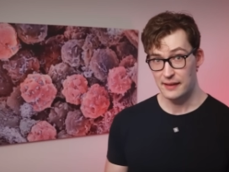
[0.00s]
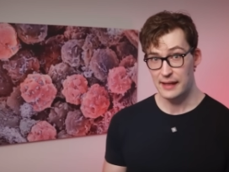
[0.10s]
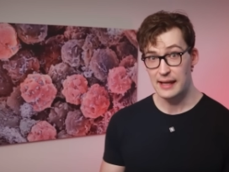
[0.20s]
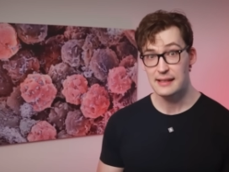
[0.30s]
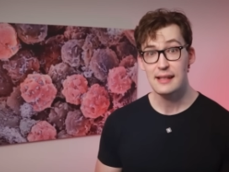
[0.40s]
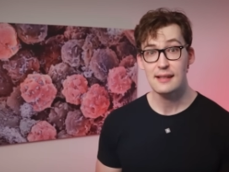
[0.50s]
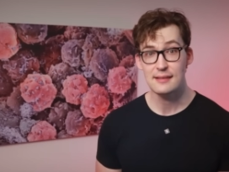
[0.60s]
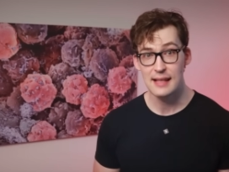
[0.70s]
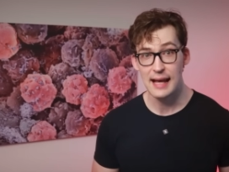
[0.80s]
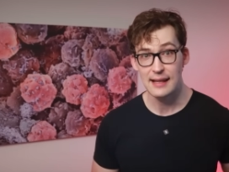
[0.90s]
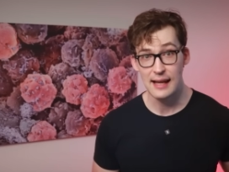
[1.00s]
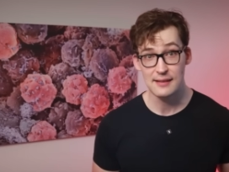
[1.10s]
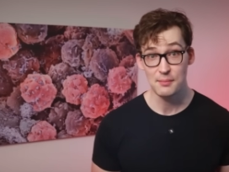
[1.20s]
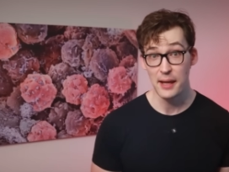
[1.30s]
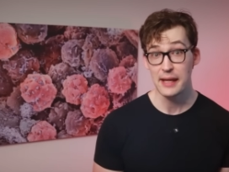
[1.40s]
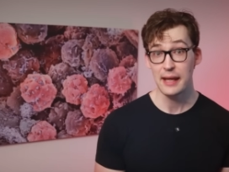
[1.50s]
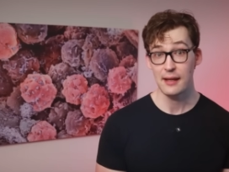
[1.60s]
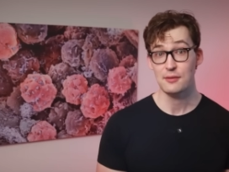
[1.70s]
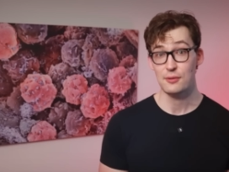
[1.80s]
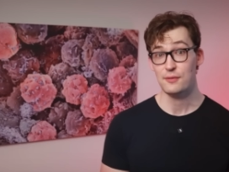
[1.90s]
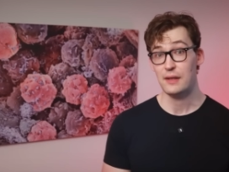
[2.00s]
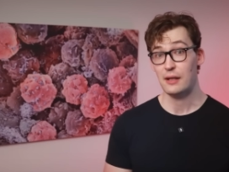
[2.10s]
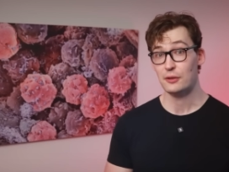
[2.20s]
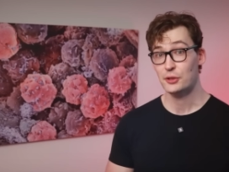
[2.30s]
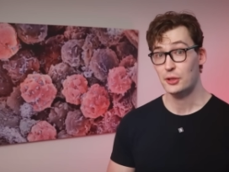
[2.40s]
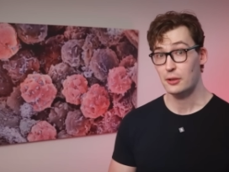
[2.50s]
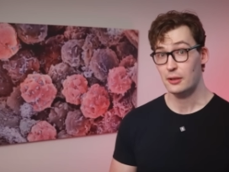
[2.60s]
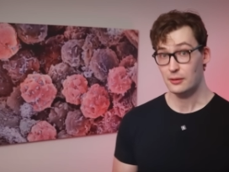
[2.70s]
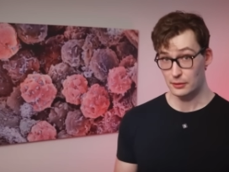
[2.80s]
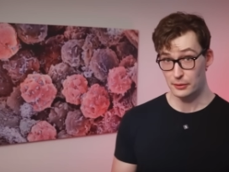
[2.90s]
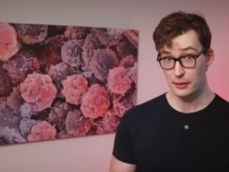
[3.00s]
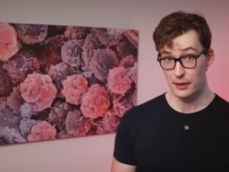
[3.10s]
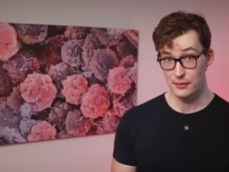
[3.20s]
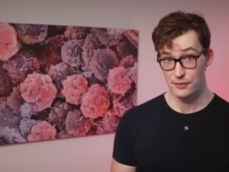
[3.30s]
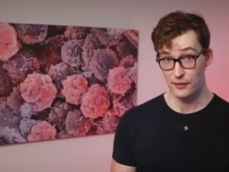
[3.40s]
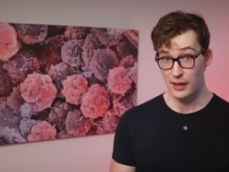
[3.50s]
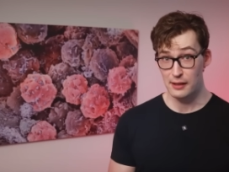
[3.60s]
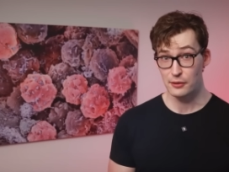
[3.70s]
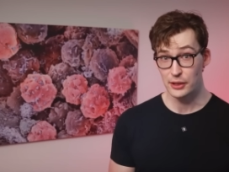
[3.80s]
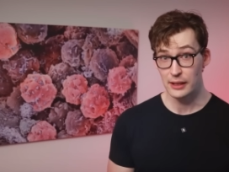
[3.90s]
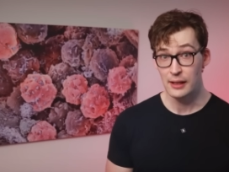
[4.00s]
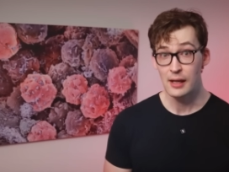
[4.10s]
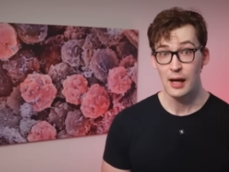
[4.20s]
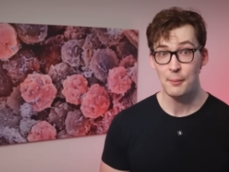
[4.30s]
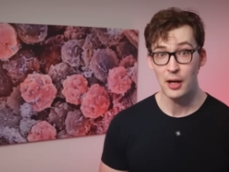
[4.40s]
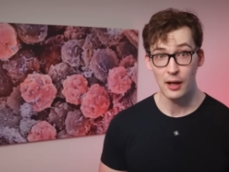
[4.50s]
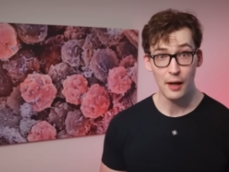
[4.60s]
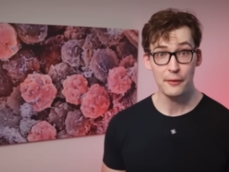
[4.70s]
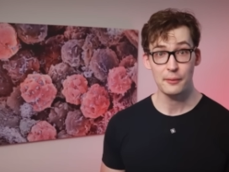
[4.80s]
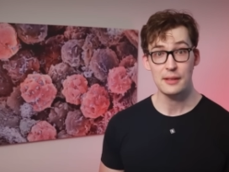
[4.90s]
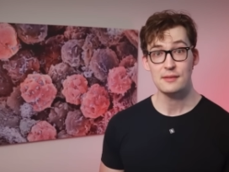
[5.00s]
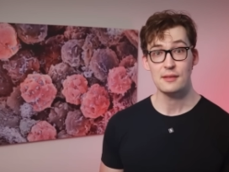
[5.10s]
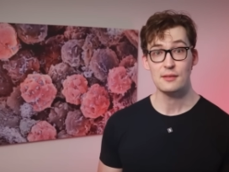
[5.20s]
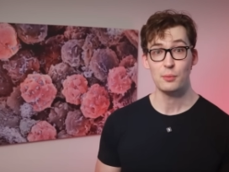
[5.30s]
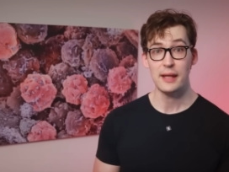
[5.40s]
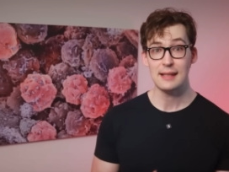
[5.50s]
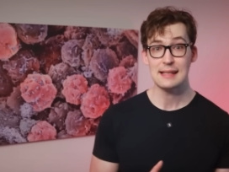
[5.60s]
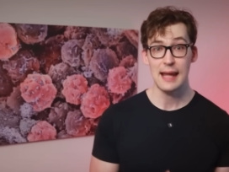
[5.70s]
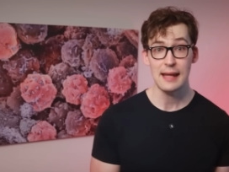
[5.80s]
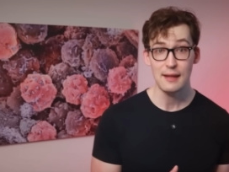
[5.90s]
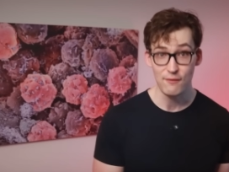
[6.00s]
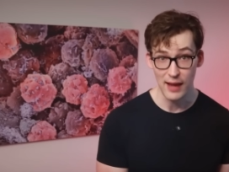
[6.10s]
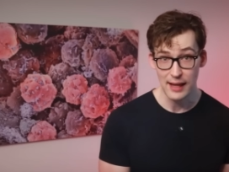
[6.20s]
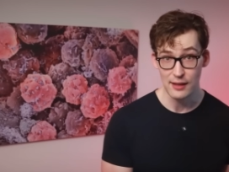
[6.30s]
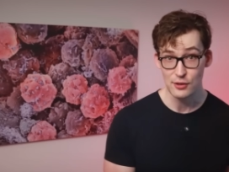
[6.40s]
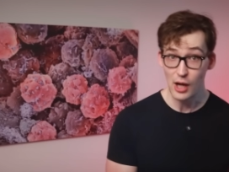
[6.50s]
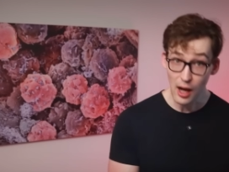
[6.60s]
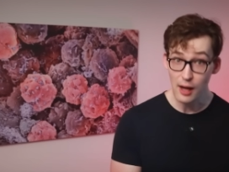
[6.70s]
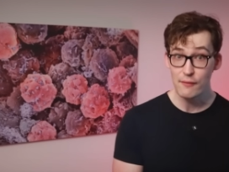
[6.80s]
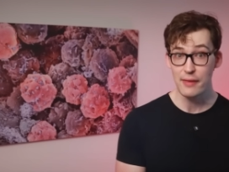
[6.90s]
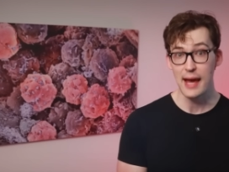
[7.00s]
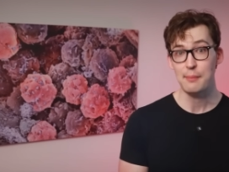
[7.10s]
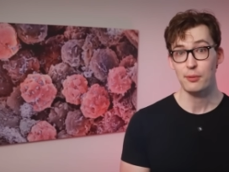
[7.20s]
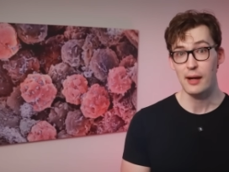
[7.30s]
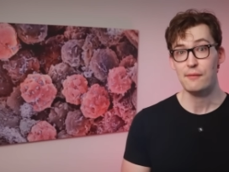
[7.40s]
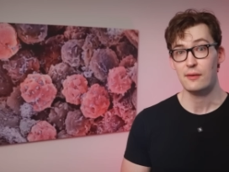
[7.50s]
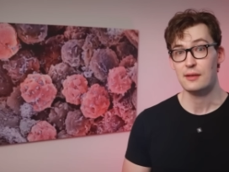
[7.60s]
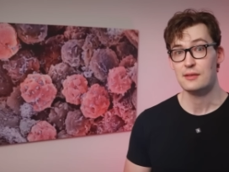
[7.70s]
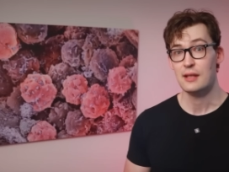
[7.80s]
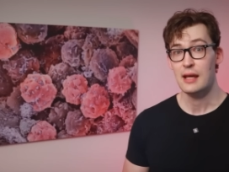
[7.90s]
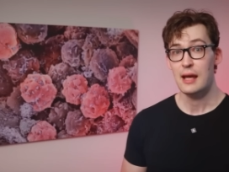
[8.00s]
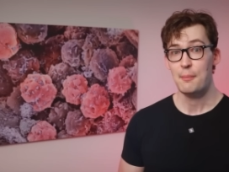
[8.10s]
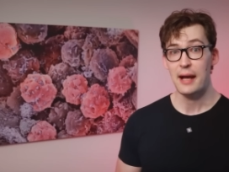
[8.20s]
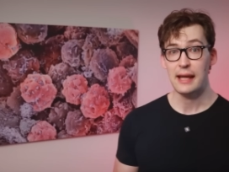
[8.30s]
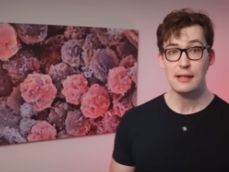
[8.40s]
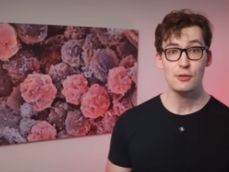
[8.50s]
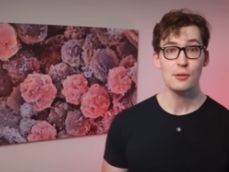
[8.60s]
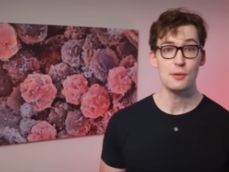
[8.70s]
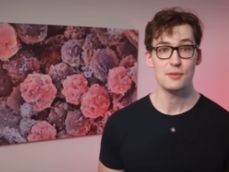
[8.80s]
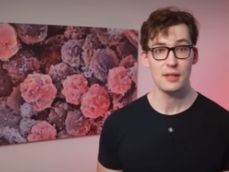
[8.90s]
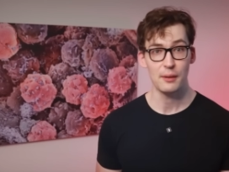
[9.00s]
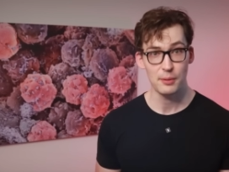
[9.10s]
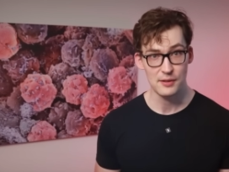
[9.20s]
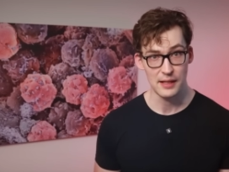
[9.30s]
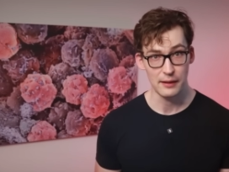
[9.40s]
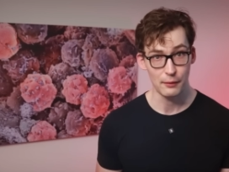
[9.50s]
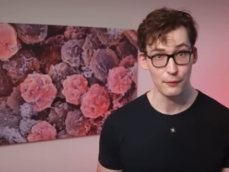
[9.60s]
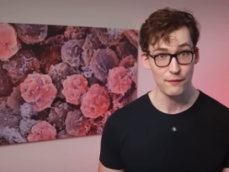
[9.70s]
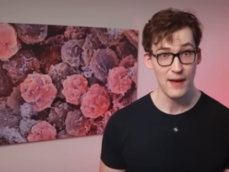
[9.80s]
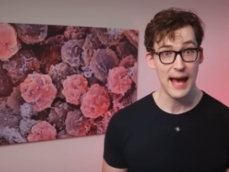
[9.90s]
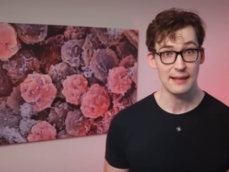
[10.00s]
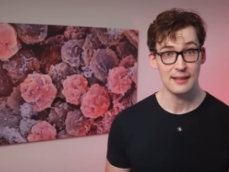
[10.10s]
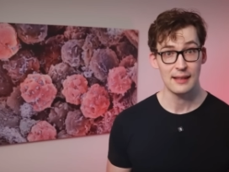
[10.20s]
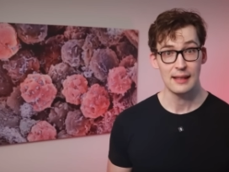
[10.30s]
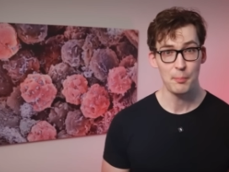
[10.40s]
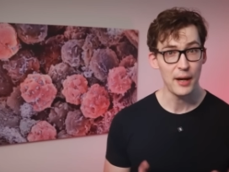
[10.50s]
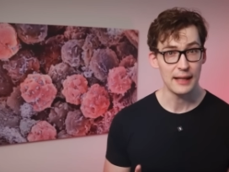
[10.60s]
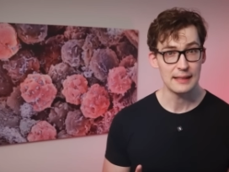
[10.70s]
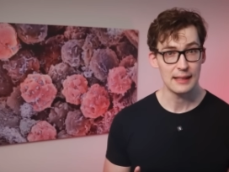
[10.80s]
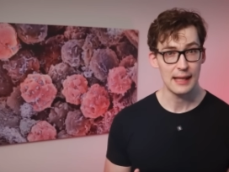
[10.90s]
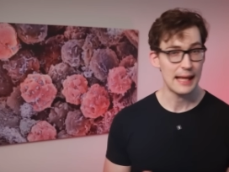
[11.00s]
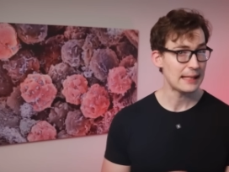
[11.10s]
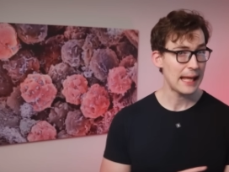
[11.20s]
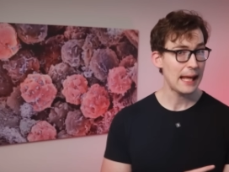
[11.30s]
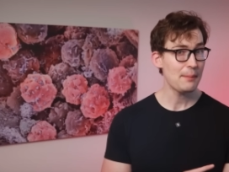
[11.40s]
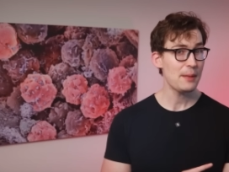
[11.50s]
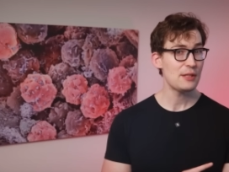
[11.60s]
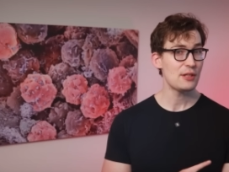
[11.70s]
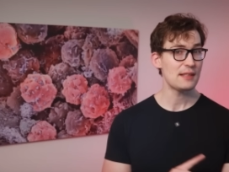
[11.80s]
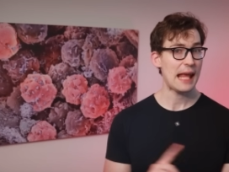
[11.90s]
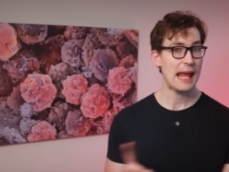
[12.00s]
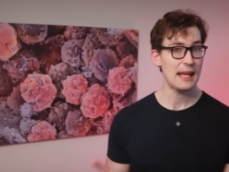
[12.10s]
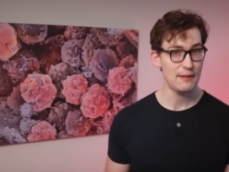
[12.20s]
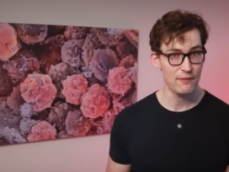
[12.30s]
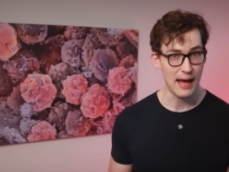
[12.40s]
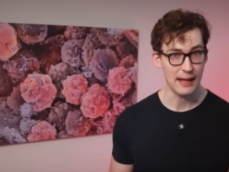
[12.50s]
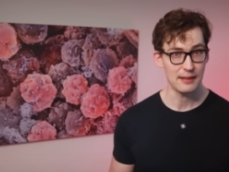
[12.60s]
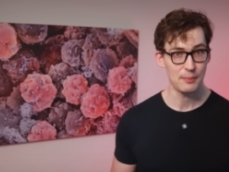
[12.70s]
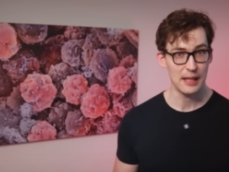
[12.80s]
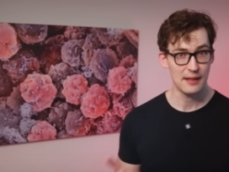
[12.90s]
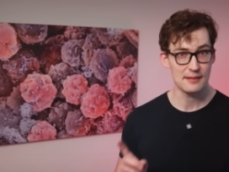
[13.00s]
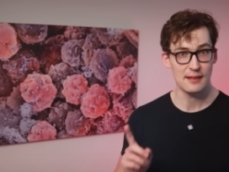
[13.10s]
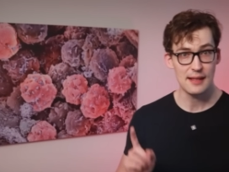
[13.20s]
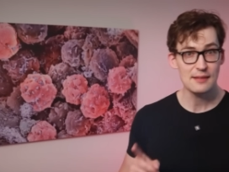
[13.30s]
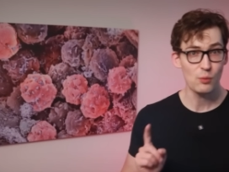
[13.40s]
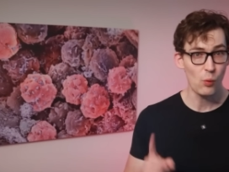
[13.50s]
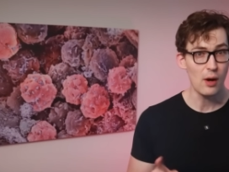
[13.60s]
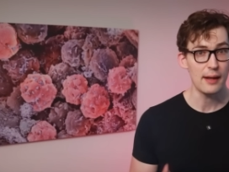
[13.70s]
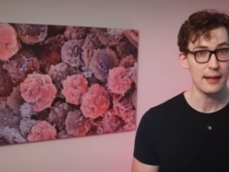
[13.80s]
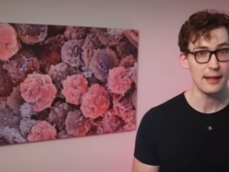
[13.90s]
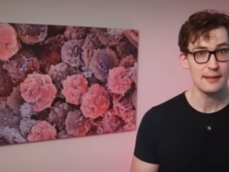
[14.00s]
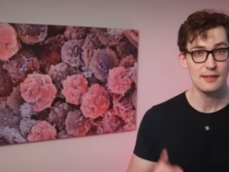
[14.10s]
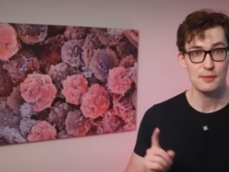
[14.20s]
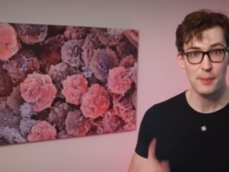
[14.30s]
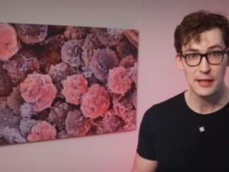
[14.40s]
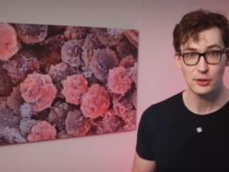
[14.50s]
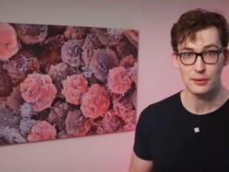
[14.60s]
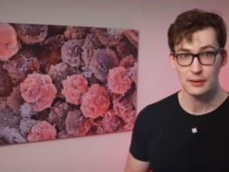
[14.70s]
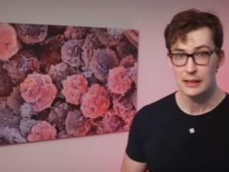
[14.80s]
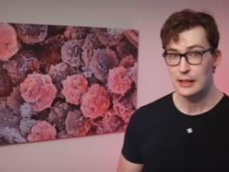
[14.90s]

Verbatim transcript: The idea is that as many cancers feed on sugar, glucose for energy, among other reasons, we can take advantage of that preference by introducing a particular fat. But it can't be just any fat because this one is special